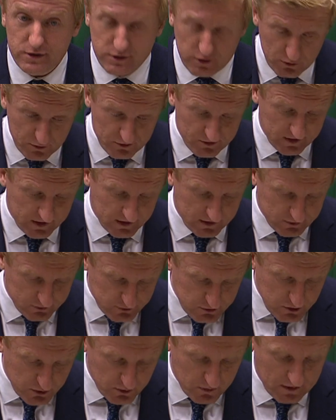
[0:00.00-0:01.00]
using
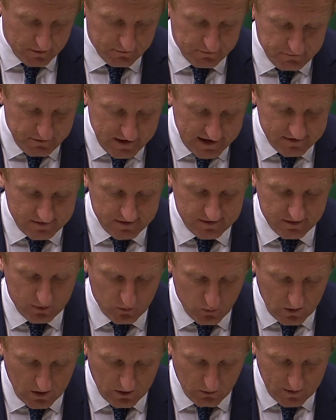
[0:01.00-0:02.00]
new affected
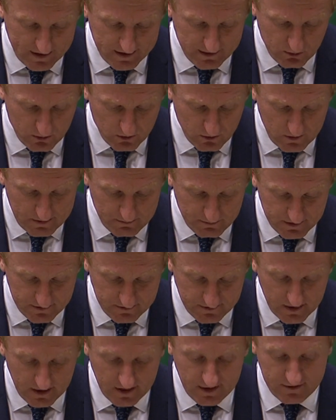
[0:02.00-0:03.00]
Huawei equipment